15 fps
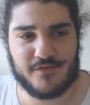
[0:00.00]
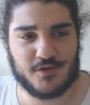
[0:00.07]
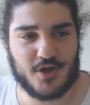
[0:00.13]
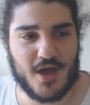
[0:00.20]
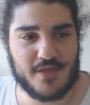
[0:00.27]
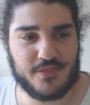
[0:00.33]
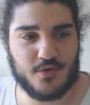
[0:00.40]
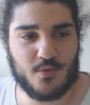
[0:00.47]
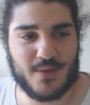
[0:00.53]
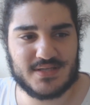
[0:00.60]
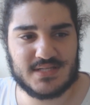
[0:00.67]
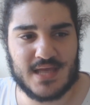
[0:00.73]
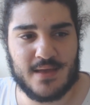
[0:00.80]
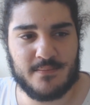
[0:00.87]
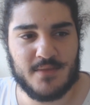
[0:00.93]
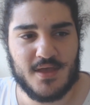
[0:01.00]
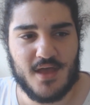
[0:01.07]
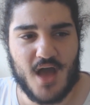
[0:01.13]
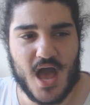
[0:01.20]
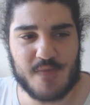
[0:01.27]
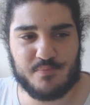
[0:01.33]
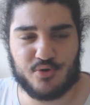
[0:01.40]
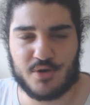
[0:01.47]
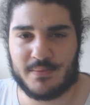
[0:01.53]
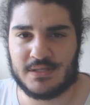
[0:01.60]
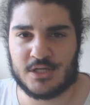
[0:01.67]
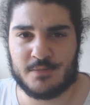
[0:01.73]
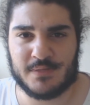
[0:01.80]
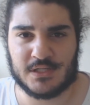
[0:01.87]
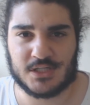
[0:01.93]
You know, I thought West Ham, I'd put them a
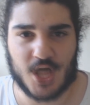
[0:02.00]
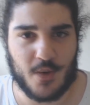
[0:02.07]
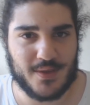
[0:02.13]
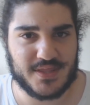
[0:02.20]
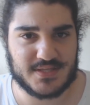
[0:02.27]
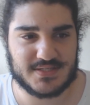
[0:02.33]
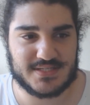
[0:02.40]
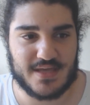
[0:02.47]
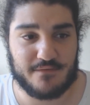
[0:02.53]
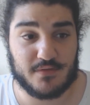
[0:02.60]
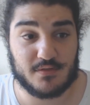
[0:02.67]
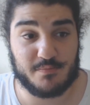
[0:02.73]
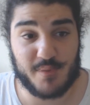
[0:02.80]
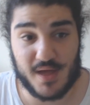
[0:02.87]
little bit lower than 7th,